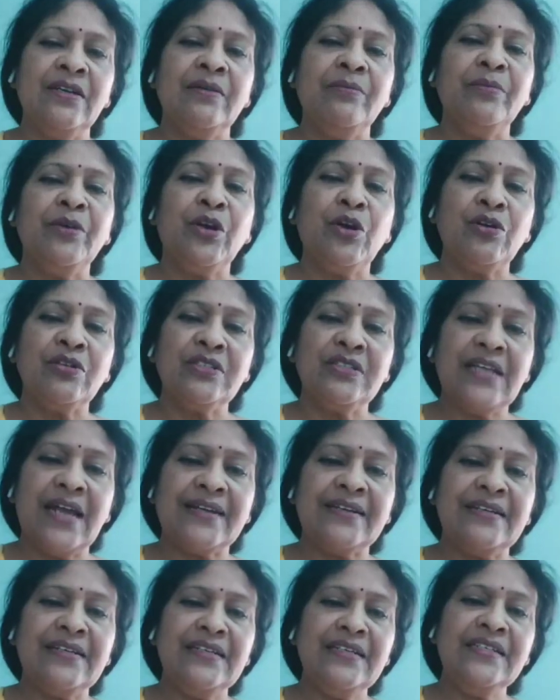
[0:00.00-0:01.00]
because
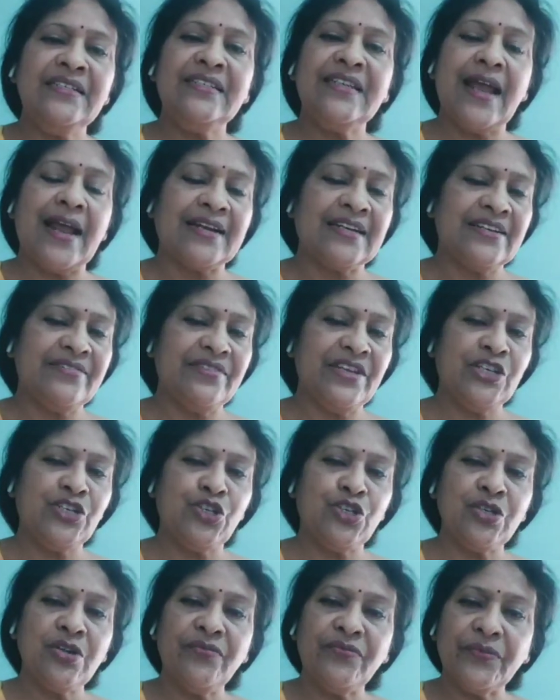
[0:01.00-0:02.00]
that needs
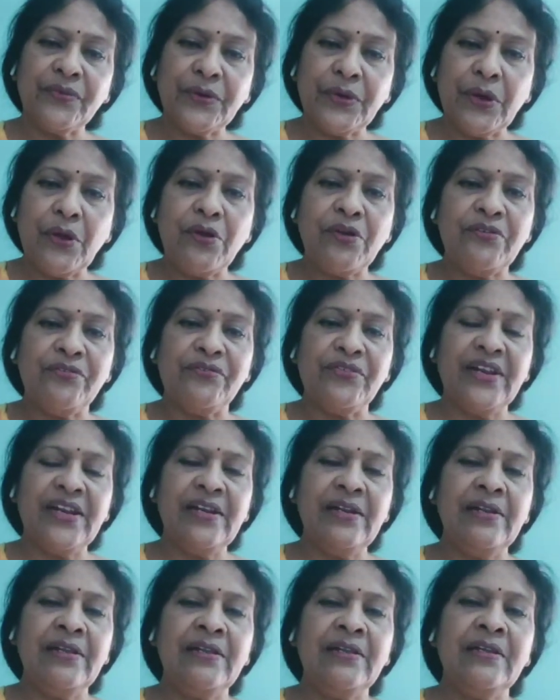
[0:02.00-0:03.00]
activation of
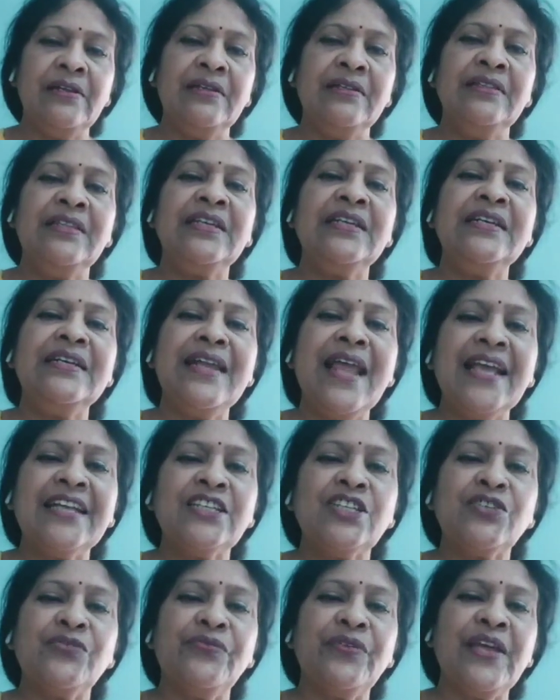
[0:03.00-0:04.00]
chlorophyll. The
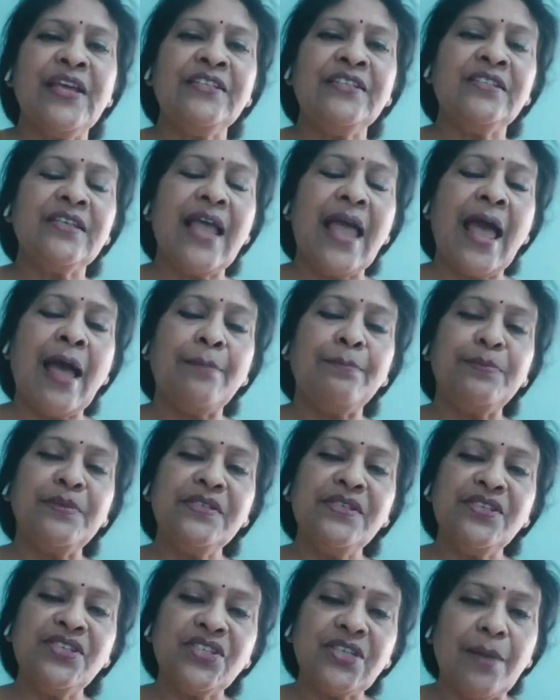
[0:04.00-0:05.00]
next phase
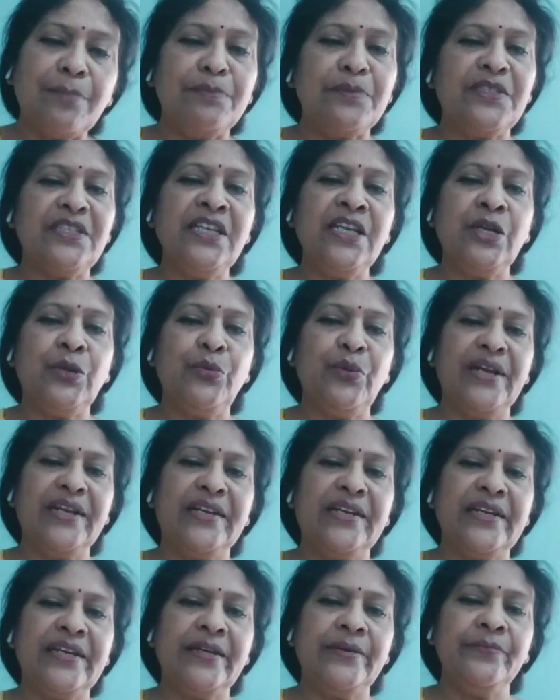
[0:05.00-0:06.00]
happens
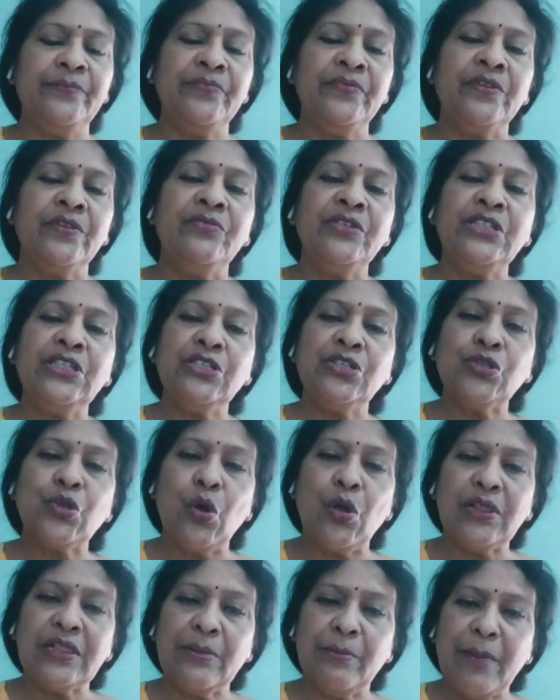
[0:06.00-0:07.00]
subsequently, which is
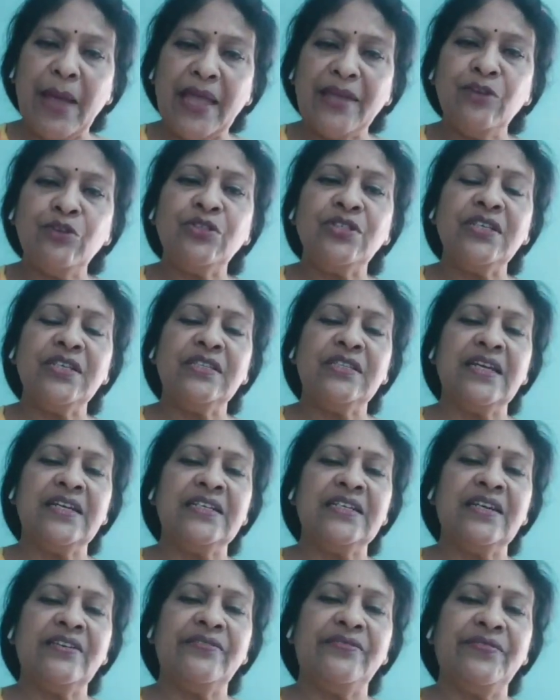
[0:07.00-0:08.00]
called the
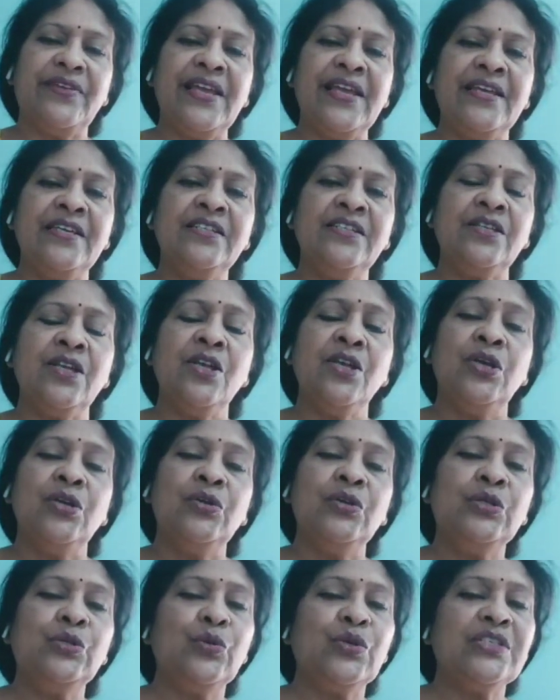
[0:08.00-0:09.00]
biosynthetic phase,
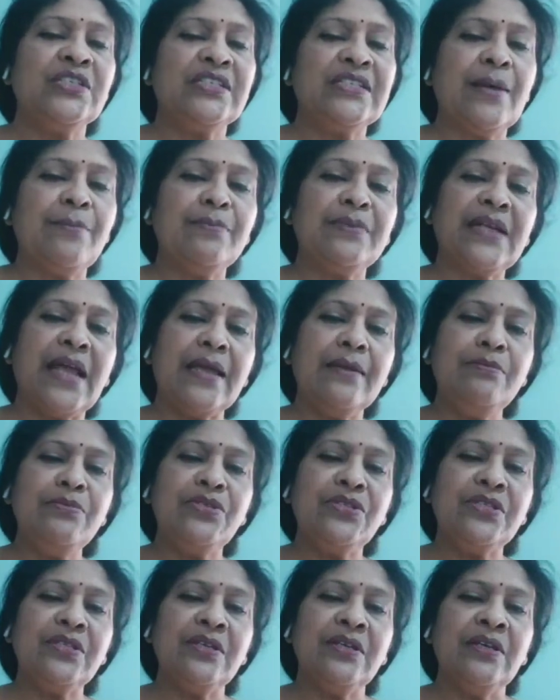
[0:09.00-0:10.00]
which was
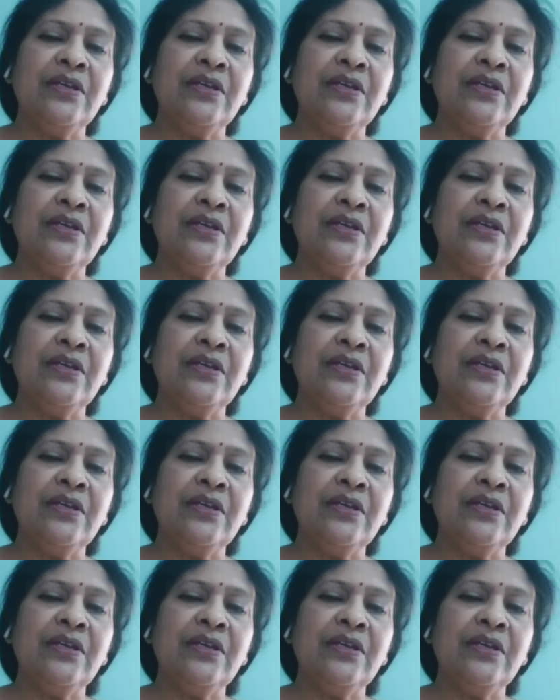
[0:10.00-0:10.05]
sometimes